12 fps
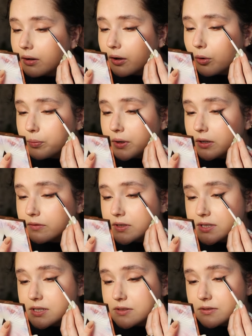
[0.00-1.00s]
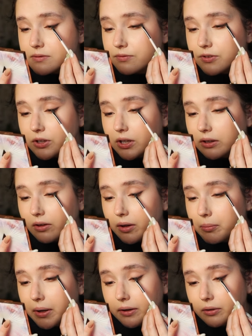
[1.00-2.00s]
I hope none of this is feeling
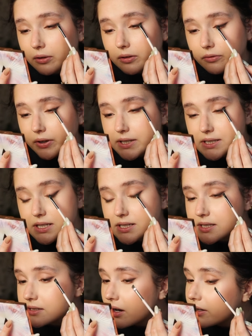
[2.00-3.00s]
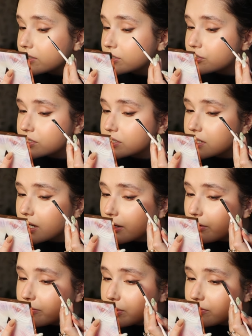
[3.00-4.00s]
like medical advice because it's not, it's just how
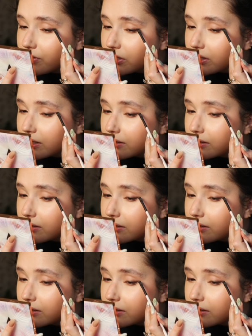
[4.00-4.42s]
I've been feeling.